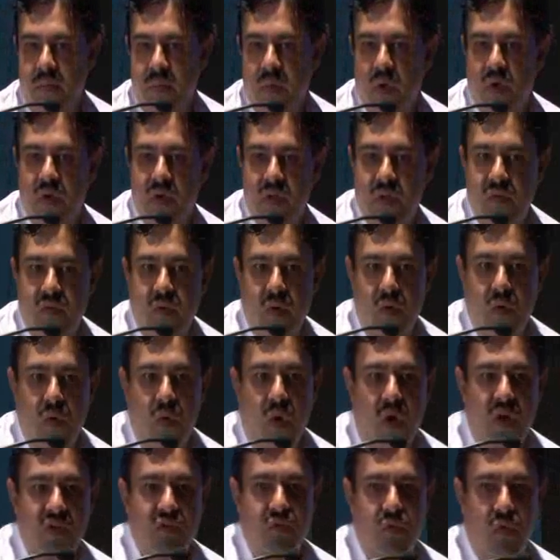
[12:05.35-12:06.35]
because if you have to
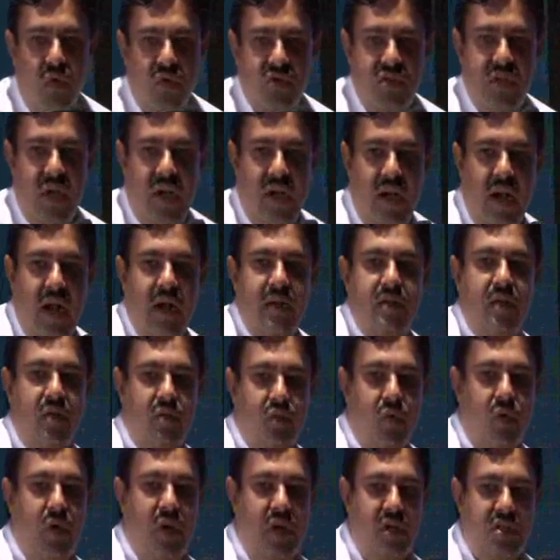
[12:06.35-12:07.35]
launch 4 satellites
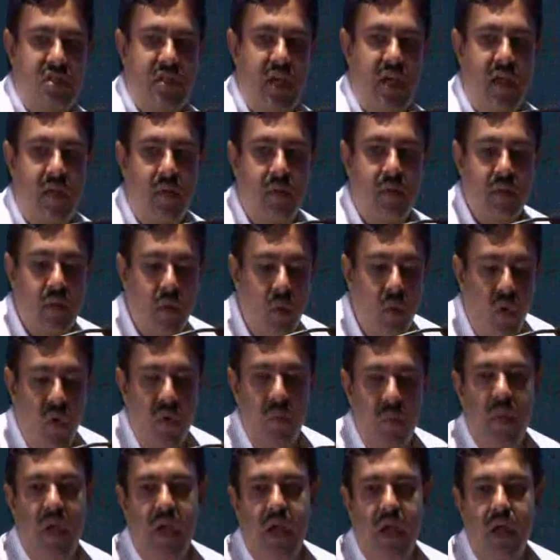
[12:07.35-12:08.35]
and for each I go
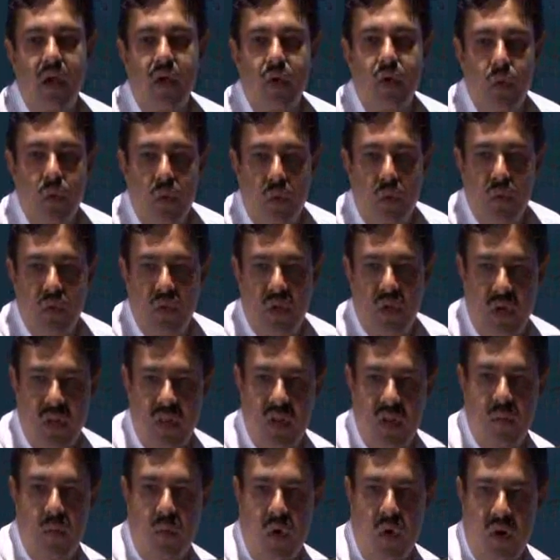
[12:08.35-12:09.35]
on making 2, 3
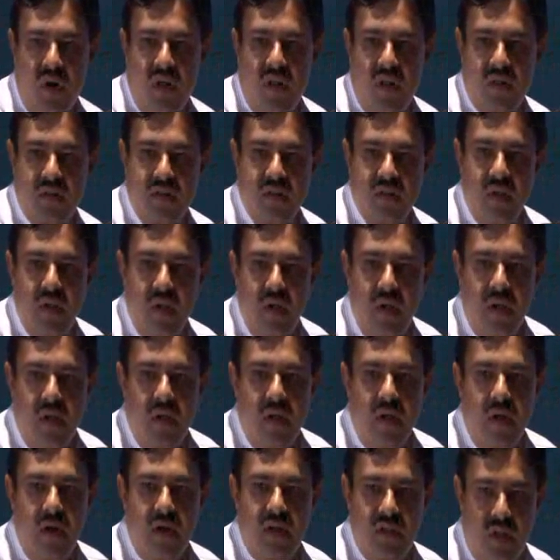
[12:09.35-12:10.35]
models,
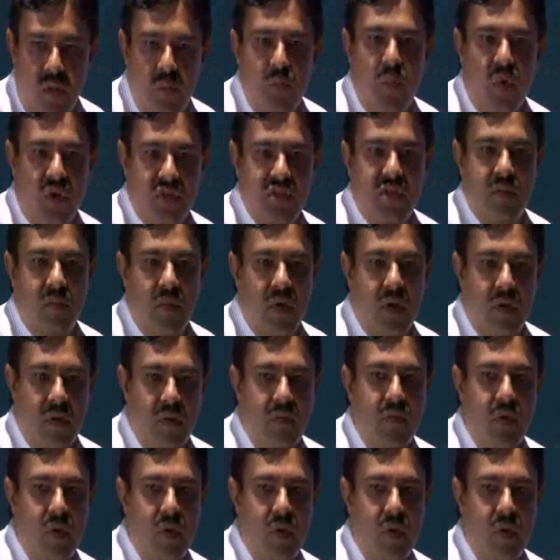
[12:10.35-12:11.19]
it is impossible.